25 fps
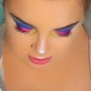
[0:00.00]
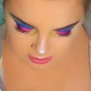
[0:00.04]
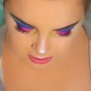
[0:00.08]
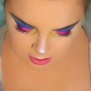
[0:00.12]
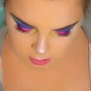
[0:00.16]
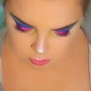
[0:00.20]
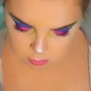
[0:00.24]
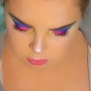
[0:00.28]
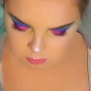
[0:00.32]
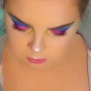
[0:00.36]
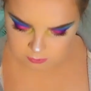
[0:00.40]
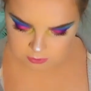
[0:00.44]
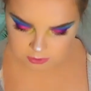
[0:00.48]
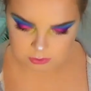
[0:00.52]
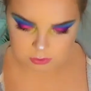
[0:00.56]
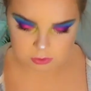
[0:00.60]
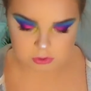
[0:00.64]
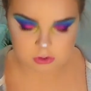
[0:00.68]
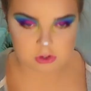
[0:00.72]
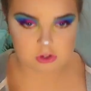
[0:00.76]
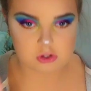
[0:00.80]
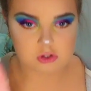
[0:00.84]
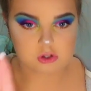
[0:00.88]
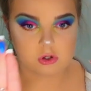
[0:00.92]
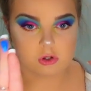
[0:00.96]
That one feels
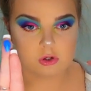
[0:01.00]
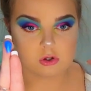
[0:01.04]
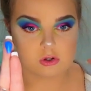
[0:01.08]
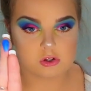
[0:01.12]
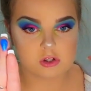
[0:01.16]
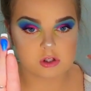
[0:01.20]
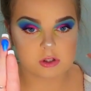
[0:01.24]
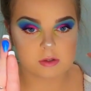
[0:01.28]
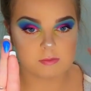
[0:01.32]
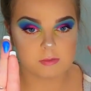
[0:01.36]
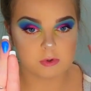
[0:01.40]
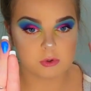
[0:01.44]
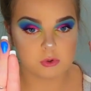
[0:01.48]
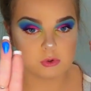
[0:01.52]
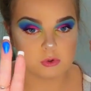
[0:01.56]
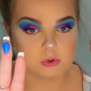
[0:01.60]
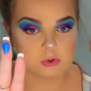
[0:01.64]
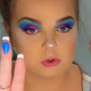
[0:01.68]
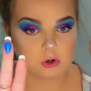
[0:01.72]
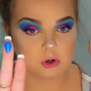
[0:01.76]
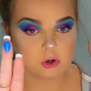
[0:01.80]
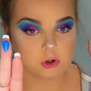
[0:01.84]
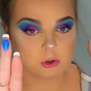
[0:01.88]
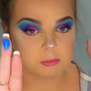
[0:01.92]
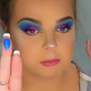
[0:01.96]
so
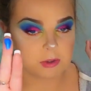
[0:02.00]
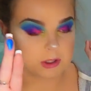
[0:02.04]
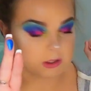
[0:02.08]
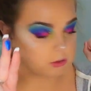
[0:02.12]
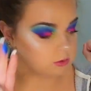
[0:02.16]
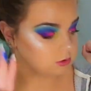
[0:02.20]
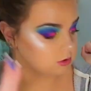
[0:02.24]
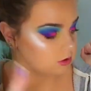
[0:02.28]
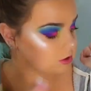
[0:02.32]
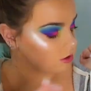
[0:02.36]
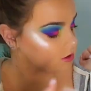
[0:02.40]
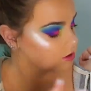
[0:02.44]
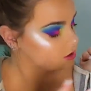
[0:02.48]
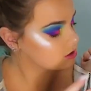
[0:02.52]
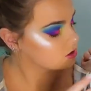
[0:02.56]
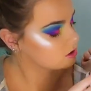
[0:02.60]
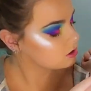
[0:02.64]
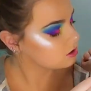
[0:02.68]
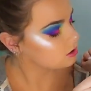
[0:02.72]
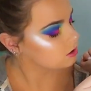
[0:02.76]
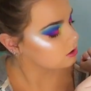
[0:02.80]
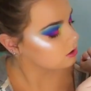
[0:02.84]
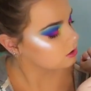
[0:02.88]
smooth, oh my goodness.